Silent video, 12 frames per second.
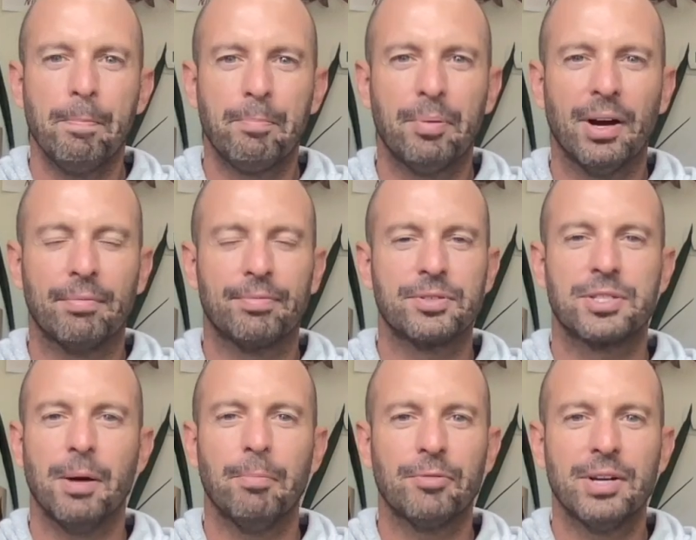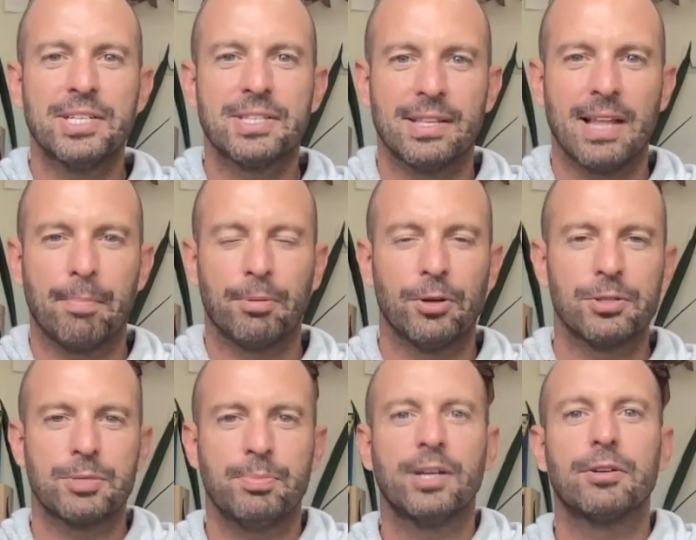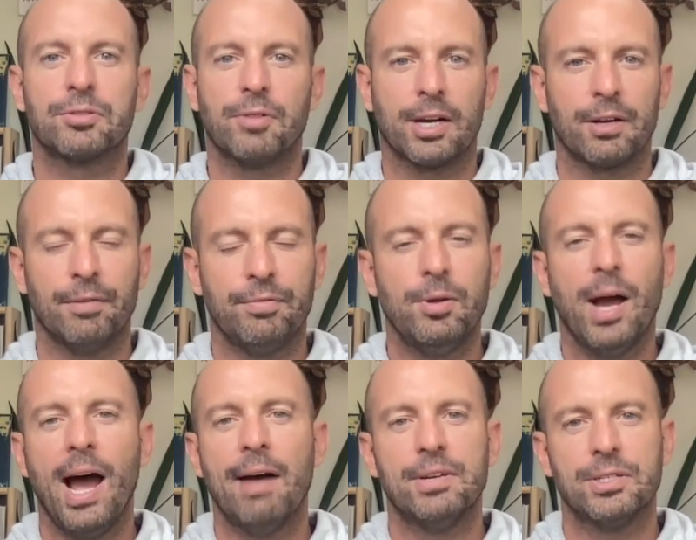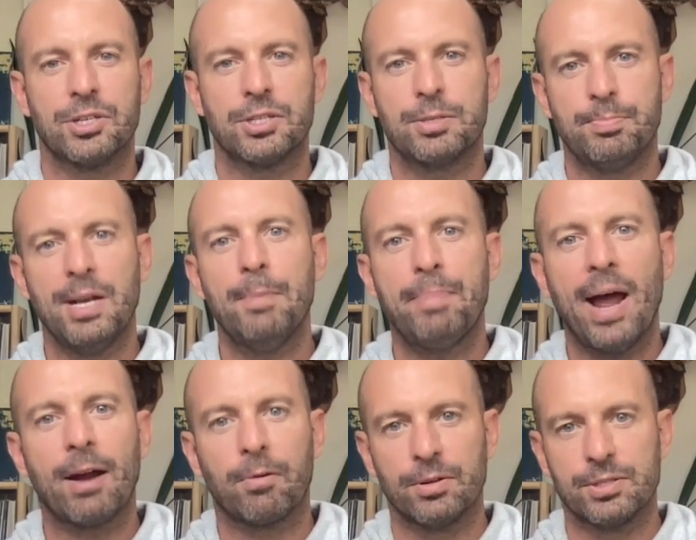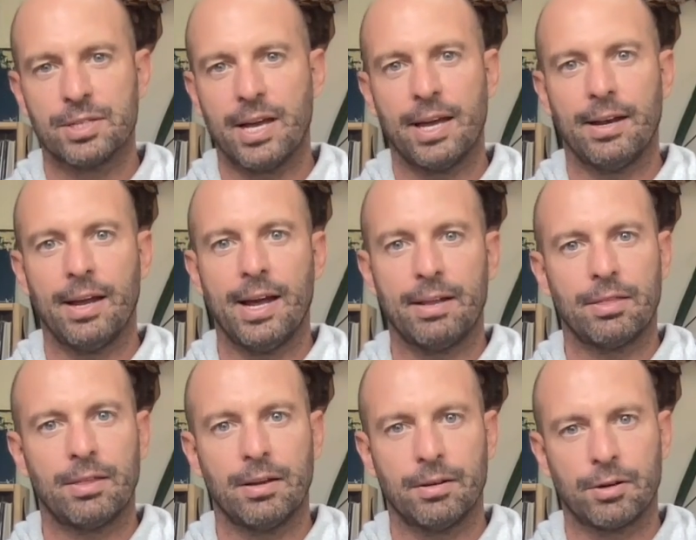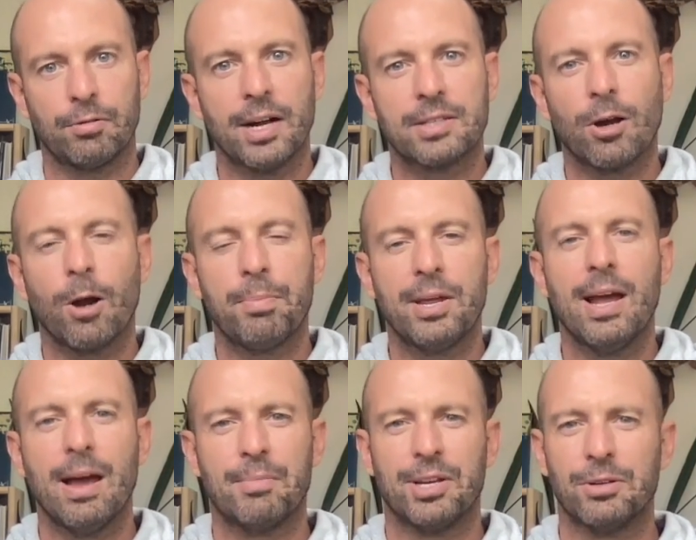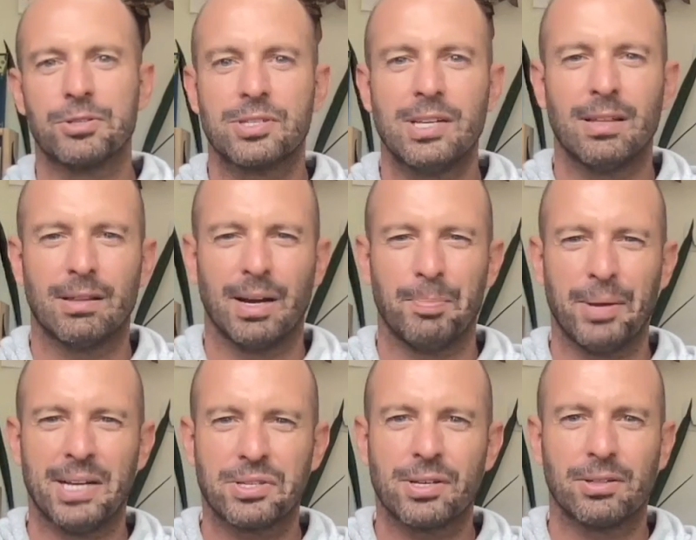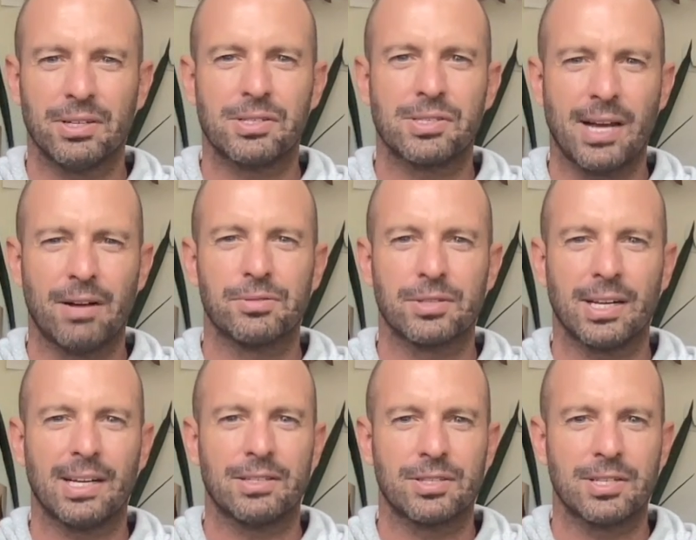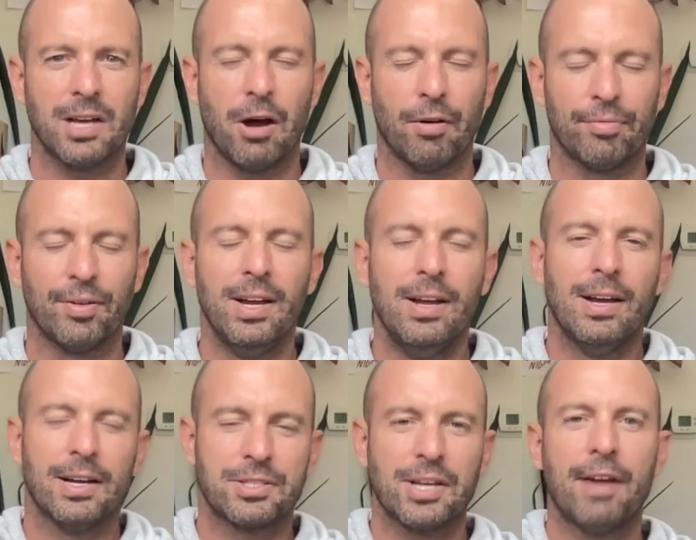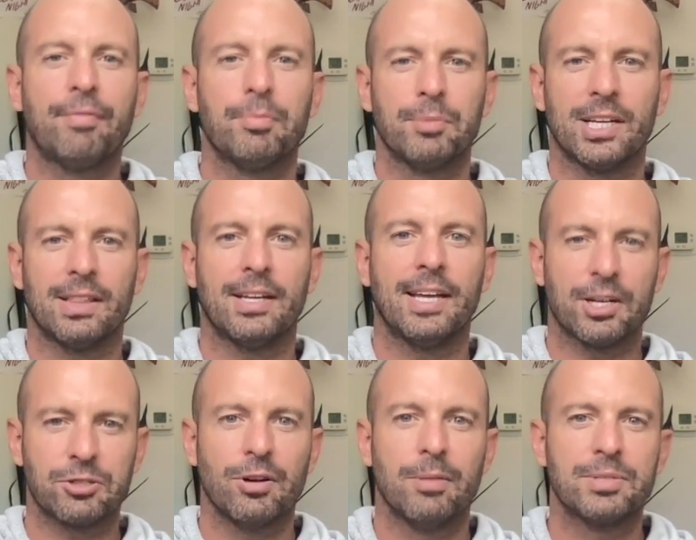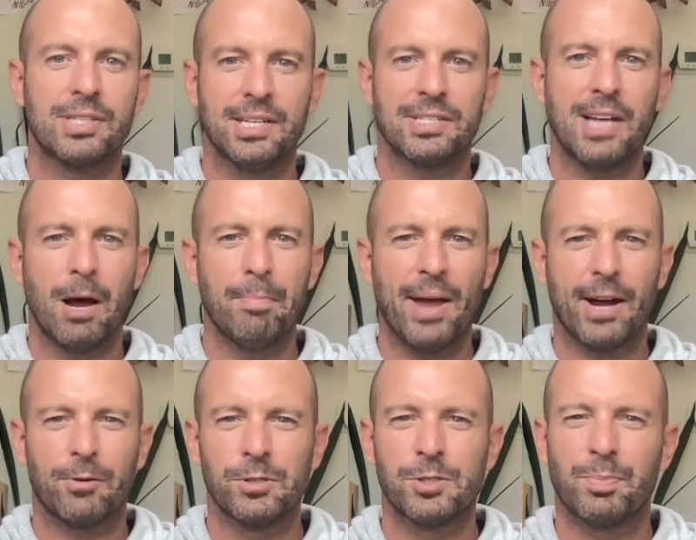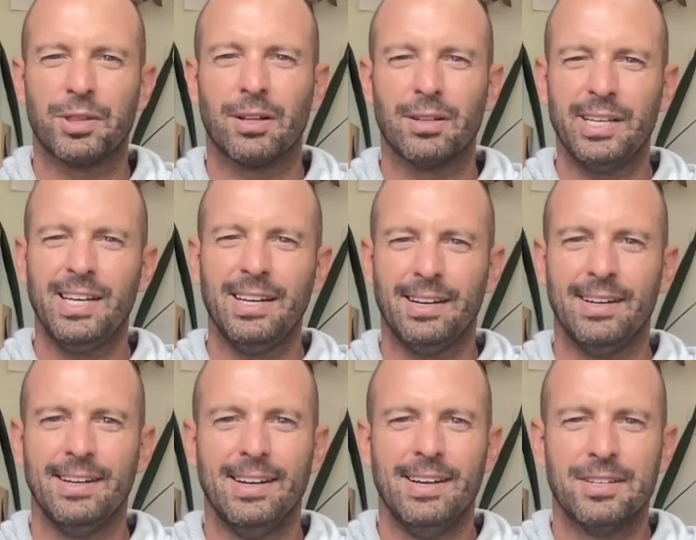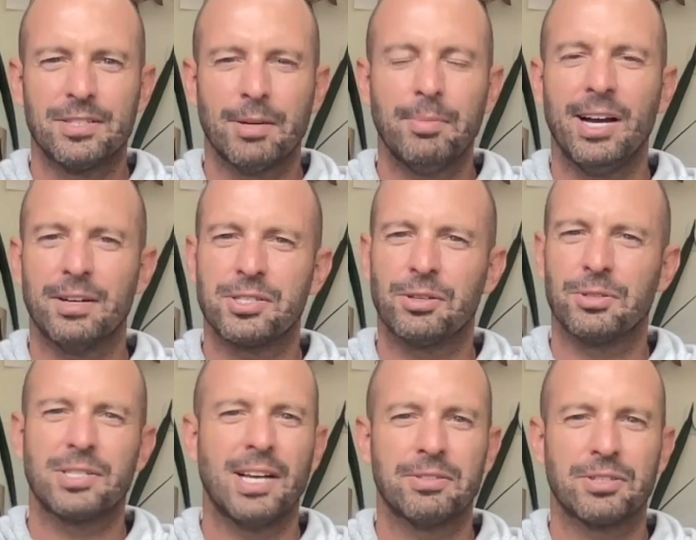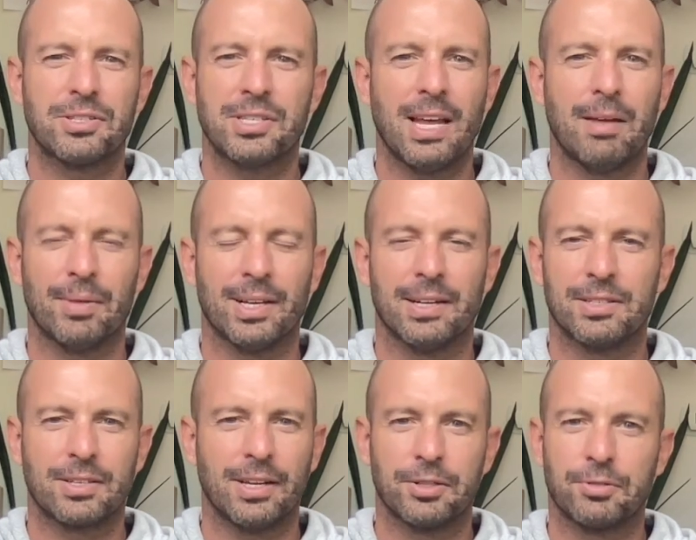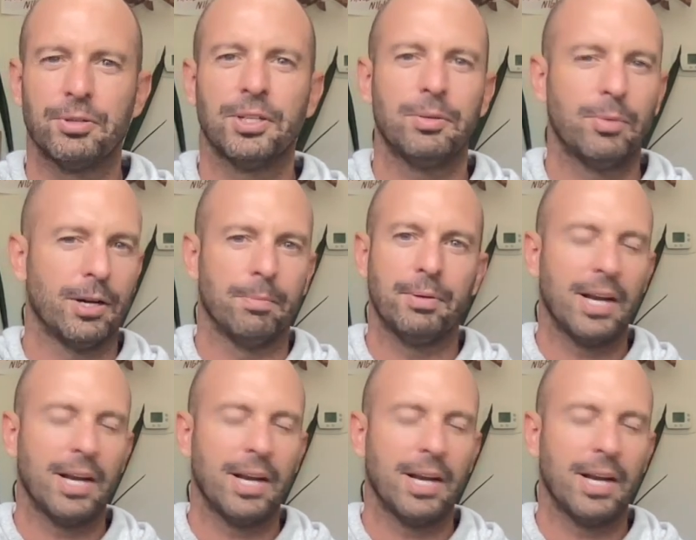But for some reason, that Blow the Speakers record, if you have it, just spin it backwards at the correct RPM and you'll see that it basically sounds like itself. Aside from like the kick drums, they sound backwards, but the lead somehow still sounds the same. It's really weird.